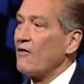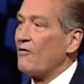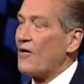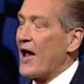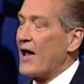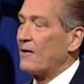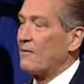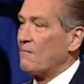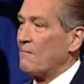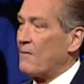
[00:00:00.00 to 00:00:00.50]

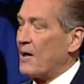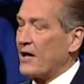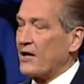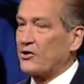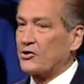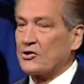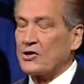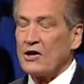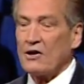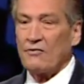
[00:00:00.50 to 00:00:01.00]
That
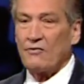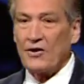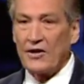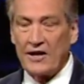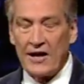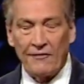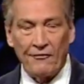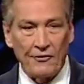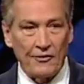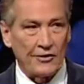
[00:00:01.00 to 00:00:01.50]
makes the
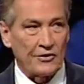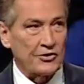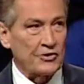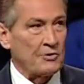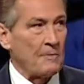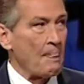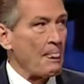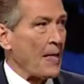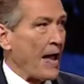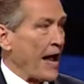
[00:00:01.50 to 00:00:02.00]

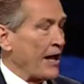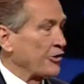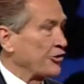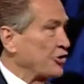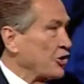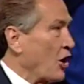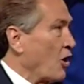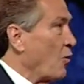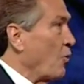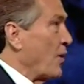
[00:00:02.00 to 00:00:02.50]
difference. And
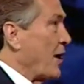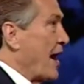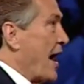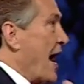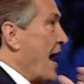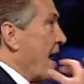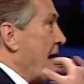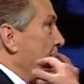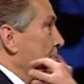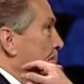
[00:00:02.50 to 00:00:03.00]
so when
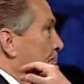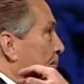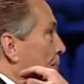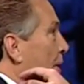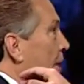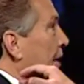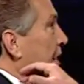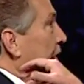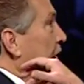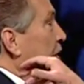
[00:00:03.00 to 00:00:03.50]
I am
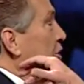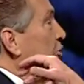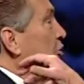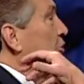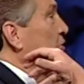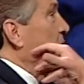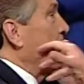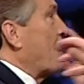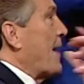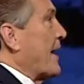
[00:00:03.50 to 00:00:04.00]
put
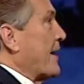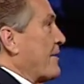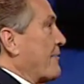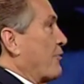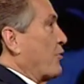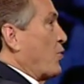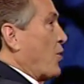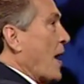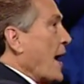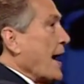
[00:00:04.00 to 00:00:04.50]
into the body of
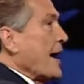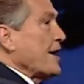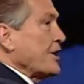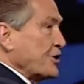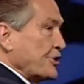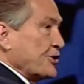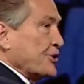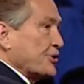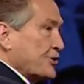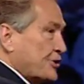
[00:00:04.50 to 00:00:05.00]

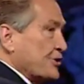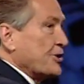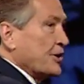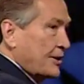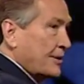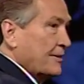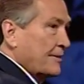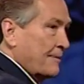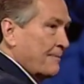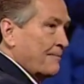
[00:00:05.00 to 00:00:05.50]
Christ,
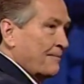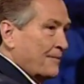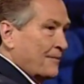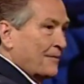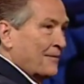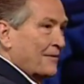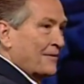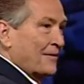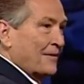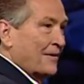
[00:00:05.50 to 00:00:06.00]

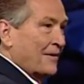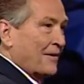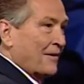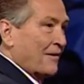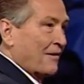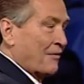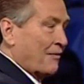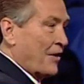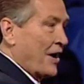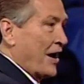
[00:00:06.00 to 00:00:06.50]

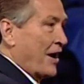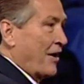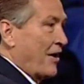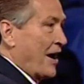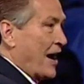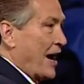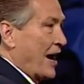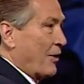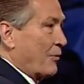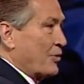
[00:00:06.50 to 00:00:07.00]
there
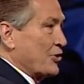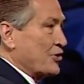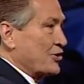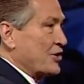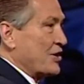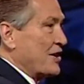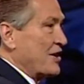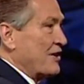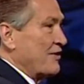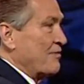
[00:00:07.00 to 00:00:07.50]
I
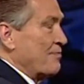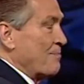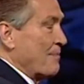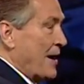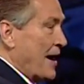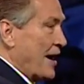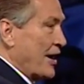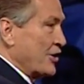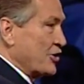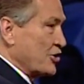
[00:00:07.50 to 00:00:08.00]
receive
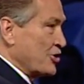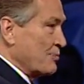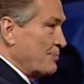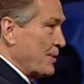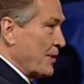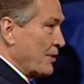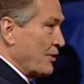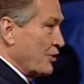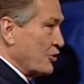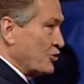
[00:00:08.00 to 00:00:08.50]
my
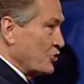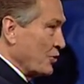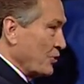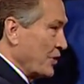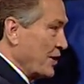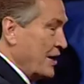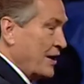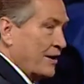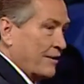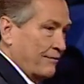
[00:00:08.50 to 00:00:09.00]
spiritual
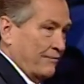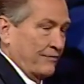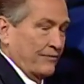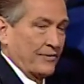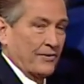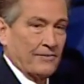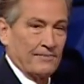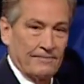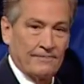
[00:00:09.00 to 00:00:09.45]
gift.